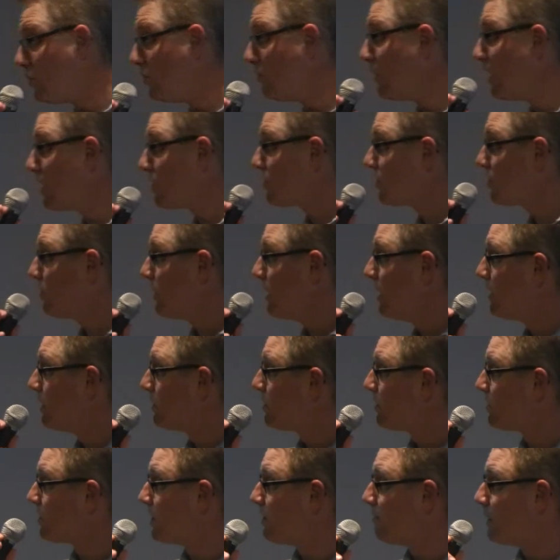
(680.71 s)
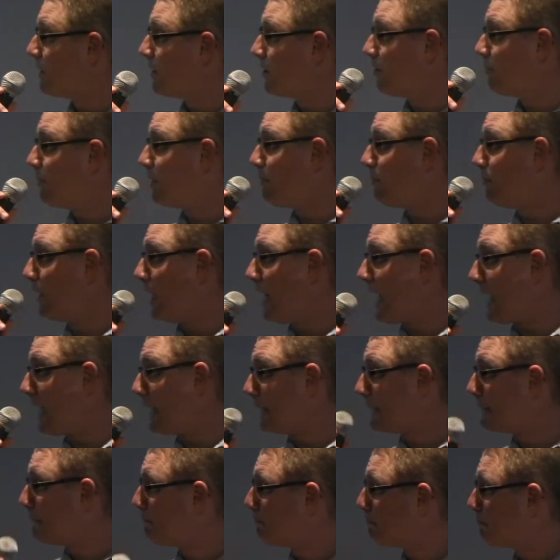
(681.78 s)
too much sweet, it's just going to be a little bit
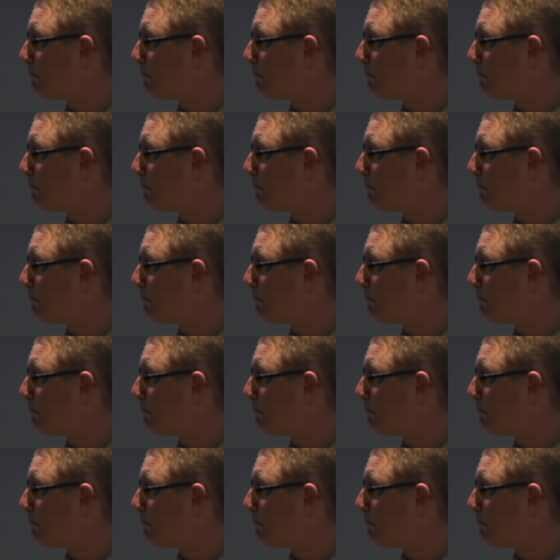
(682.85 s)
bland.